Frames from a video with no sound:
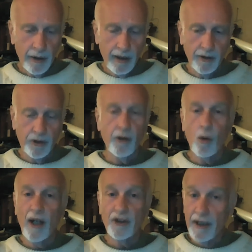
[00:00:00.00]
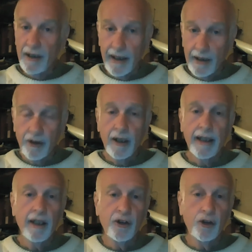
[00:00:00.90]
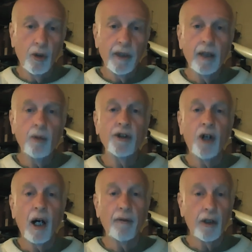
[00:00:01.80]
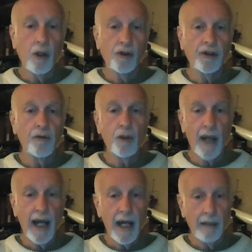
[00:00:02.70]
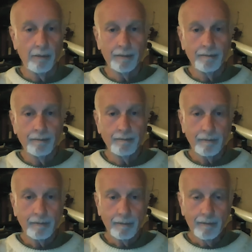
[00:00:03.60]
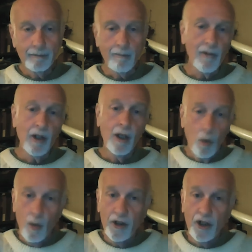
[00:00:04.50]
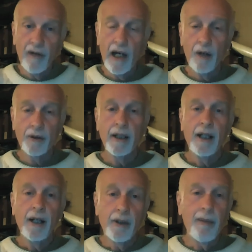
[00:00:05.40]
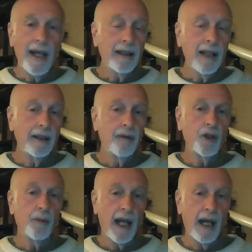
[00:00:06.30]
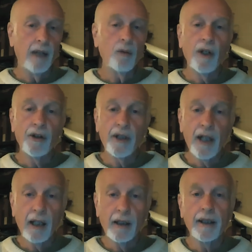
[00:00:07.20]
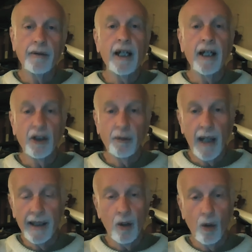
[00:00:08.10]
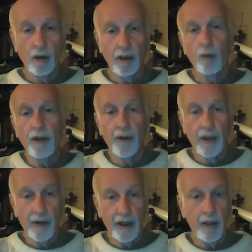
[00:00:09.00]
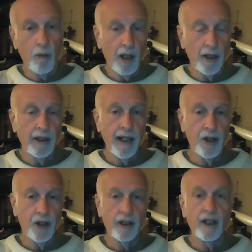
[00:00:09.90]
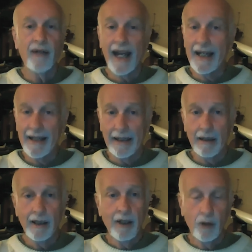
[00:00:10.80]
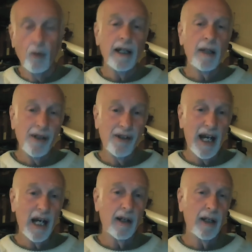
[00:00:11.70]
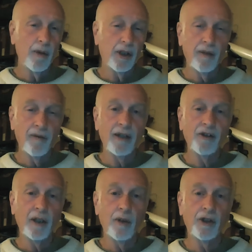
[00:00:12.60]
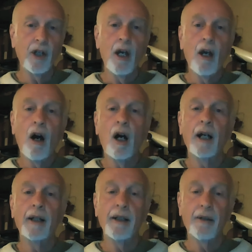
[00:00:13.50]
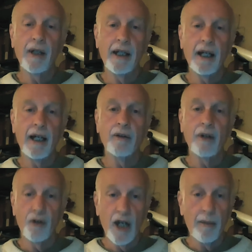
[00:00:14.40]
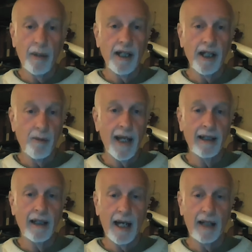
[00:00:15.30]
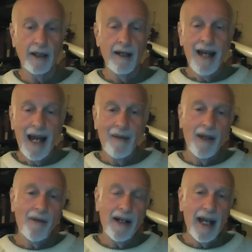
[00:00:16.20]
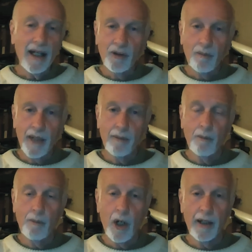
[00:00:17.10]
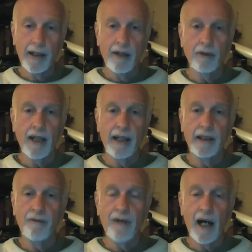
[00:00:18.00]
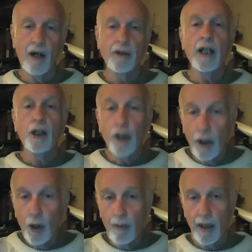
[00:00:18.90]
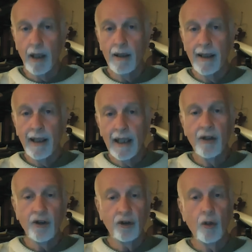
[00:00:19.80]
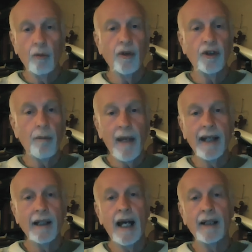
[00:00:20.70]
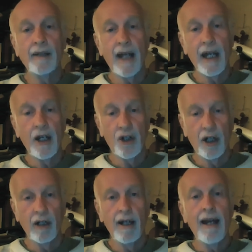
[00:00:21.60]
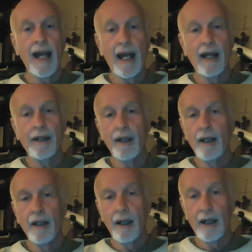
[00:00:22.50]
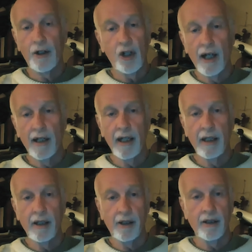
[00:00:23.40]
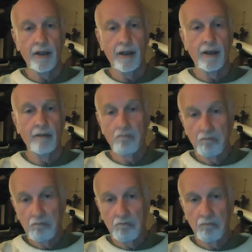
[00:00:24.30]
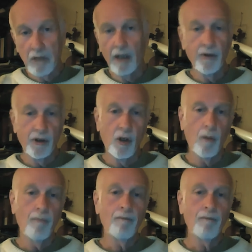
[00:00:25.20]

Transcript: to the West Indies, he assumed he was off the coast of Japan, which he found the mainland of Japan was the island of Hispaniola with the, the modern nation of Haiti. So when he was there, he was convinced he was on the uh, Japanese mainland. And then the next big body of land he found, Cuba, he assumed was the mainland of Asia and uh, Chinese. Well, so,